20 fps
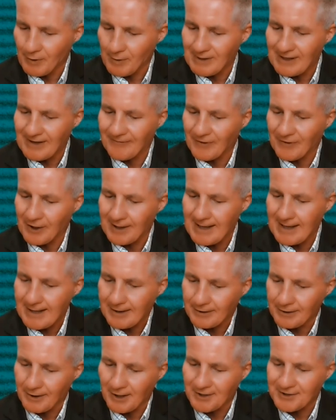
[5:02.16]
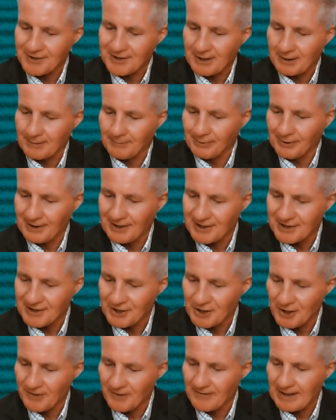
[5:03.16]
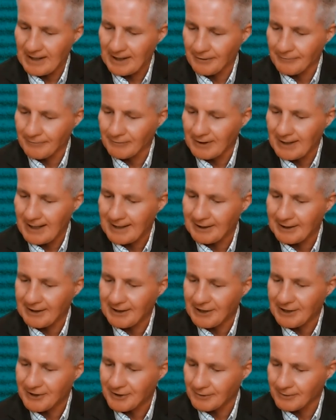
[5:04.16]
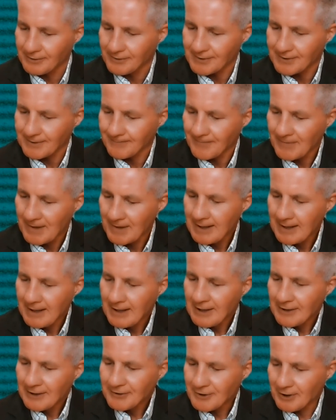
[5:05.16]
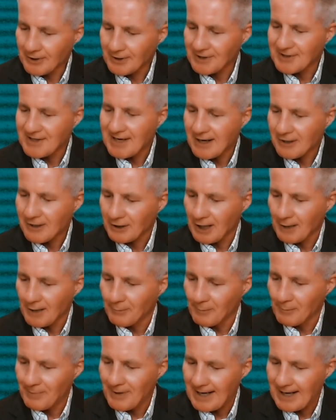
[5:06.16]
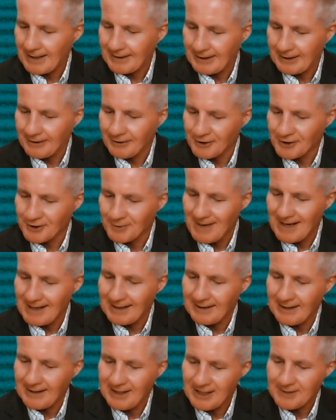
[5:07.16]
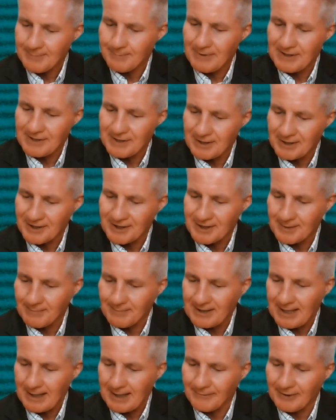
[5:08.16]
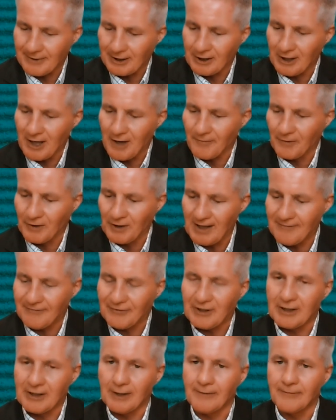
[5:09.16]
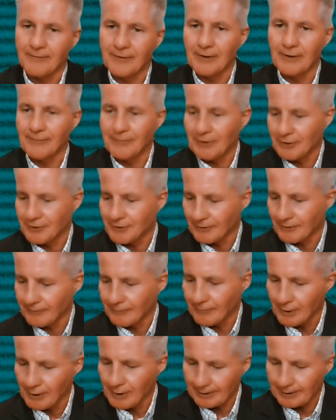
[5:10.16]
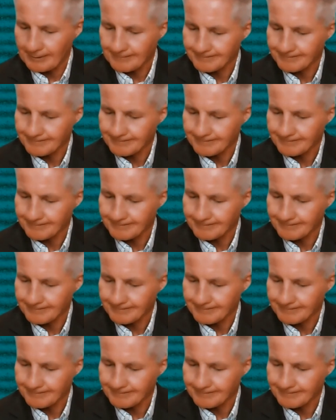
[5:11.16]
we invite our clients to complete a survey on related issues. John is our global partner who's made it his business to become the global advocate for the future of work.